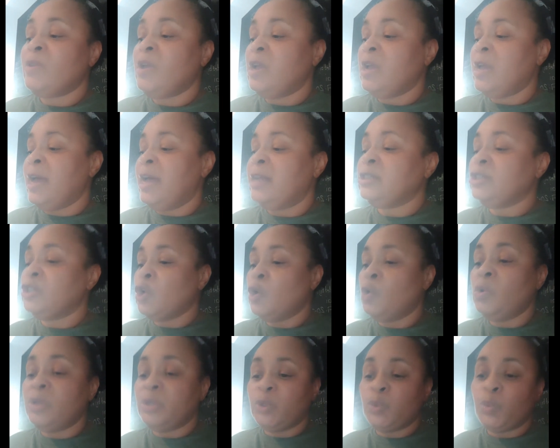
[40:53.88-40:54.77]
God
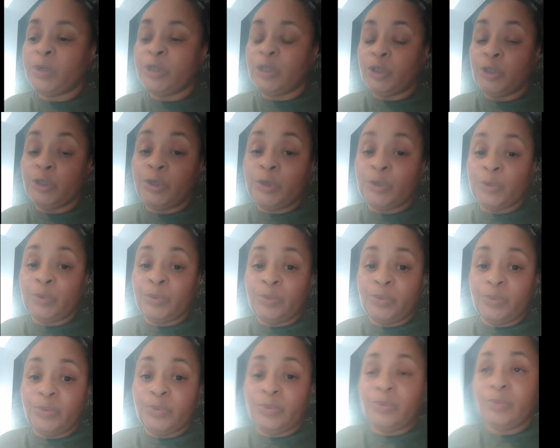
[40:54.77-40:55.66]
told us what to do.
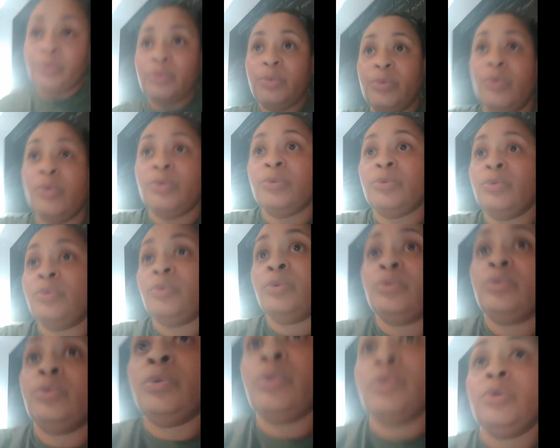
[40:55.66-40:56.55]

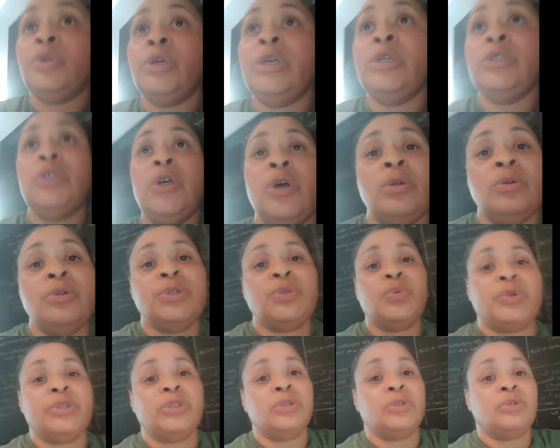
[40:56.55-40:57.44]
He told
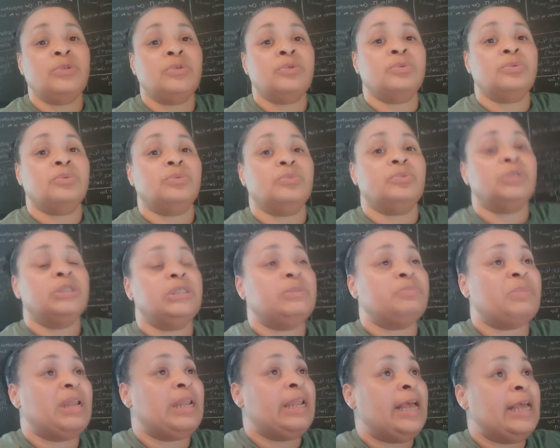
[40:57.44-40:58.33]
us what to do. This
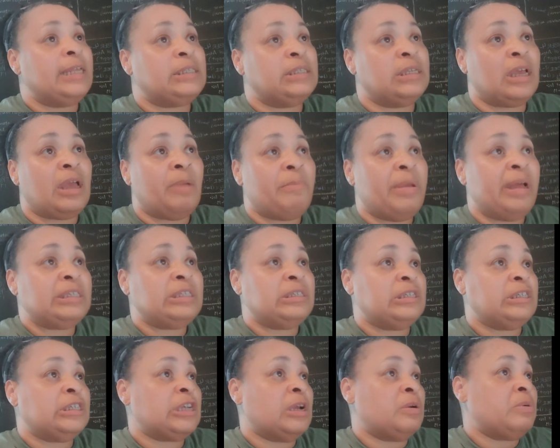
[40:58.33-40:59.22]
is my last thing I'm about to
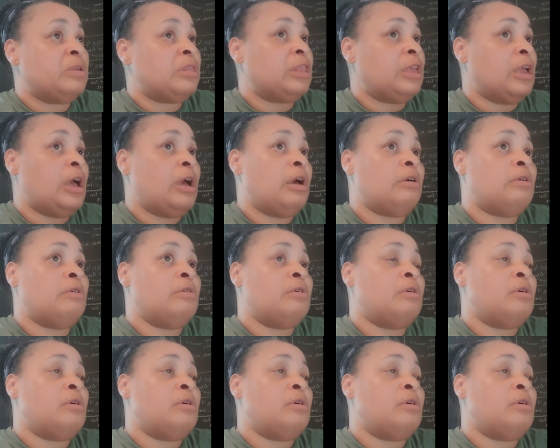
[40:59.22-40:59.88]
share with y'all.